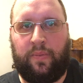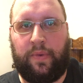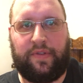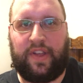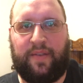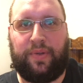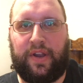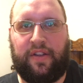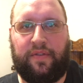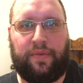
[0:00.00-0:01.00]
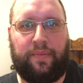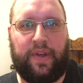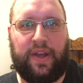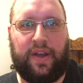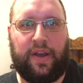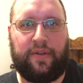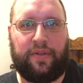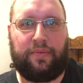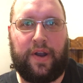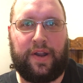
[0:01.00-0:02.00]
we still have plenty of other
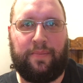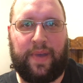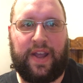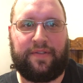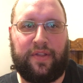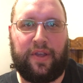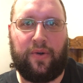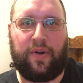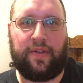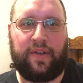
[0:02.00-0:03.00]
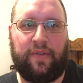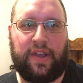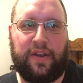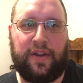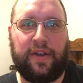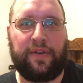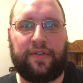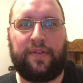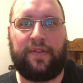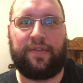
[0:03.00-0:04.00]
threatening bats in the order that we can
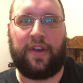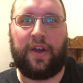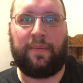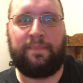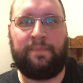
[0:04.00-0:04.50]
use. So,